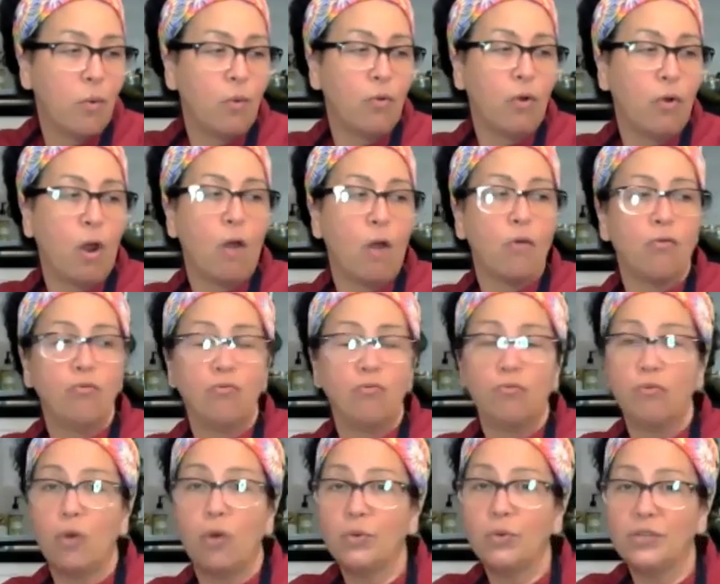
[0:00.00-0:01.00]
or
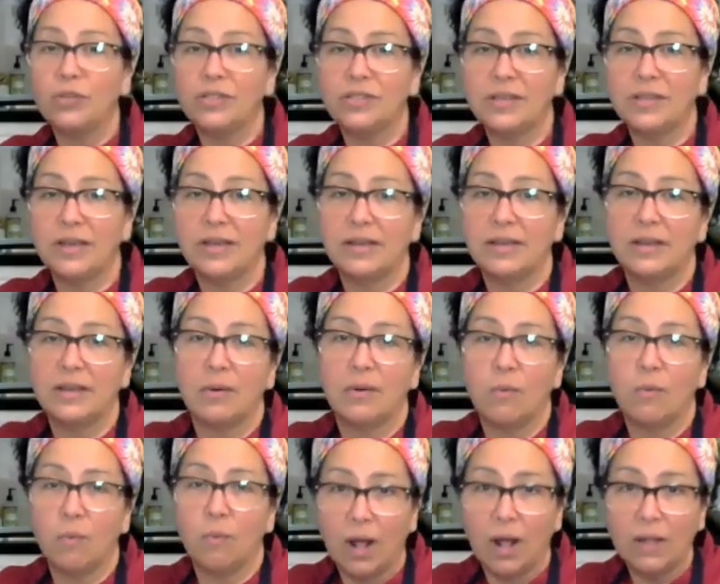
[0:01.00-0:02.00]
roasted
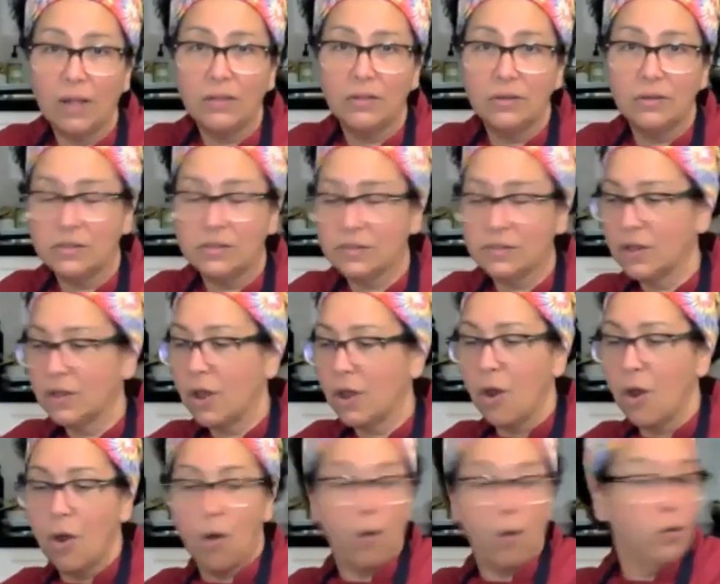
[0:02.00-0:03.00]
walnuts
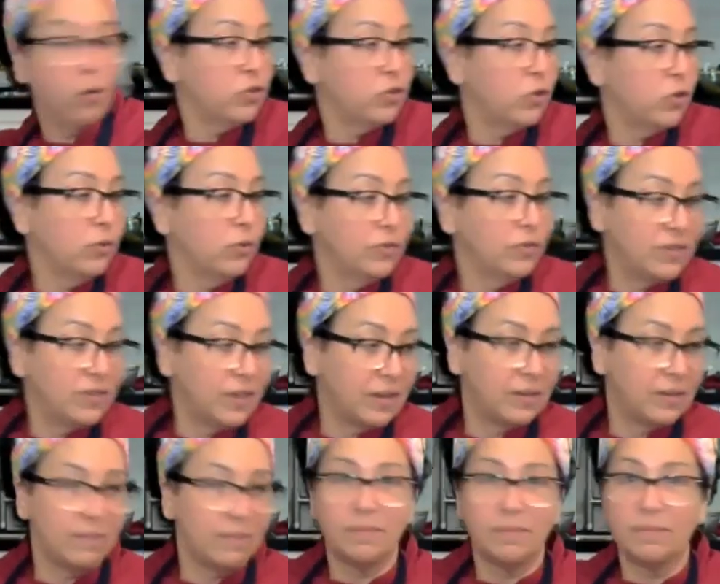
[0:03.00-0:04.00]
or
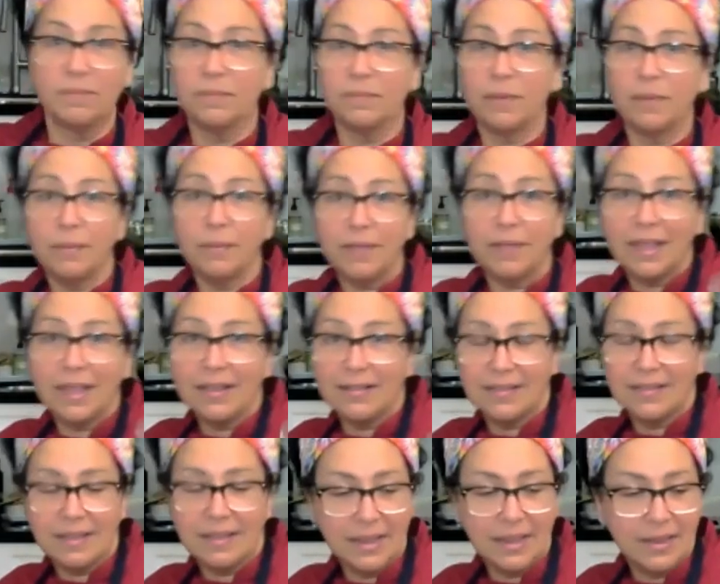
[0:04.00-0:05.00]
toasted pumpkin
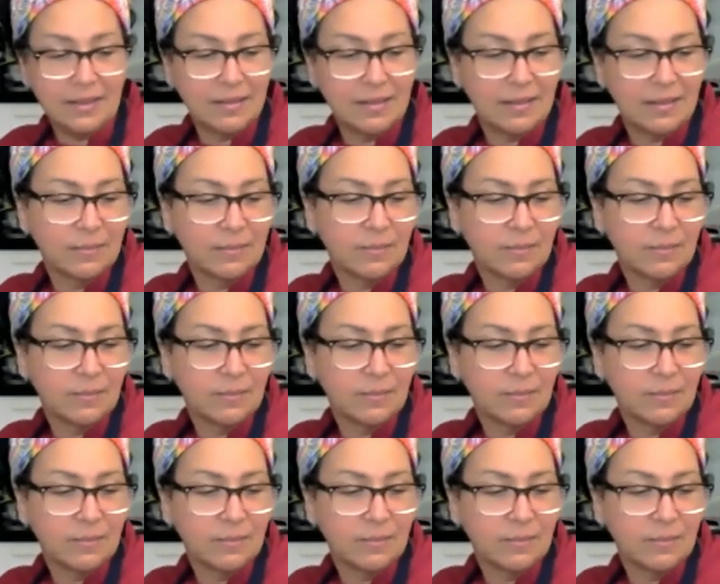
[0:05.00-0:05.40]
seeds.